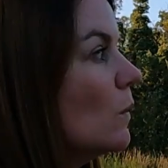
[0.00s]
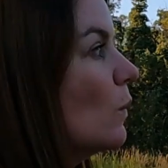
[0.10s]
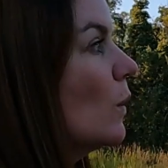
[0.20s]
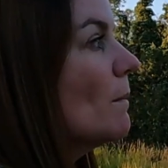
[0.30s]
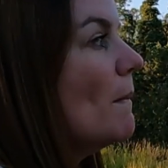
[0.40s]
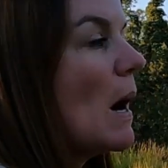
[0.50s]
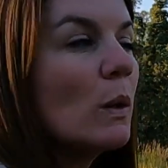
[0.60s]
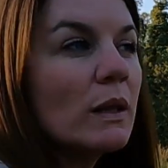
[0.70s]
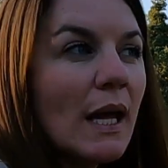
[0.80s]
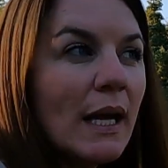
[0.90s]
or
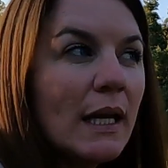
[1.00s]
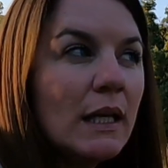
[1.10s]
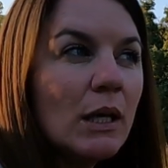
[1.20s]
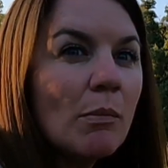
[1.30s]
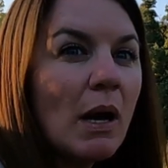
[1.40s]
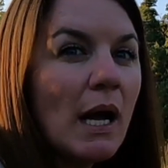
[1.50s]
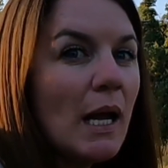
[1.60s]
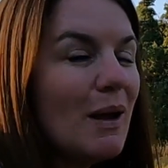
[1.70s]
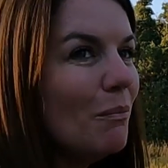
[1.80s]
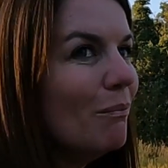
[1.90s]
mountain lion nearby,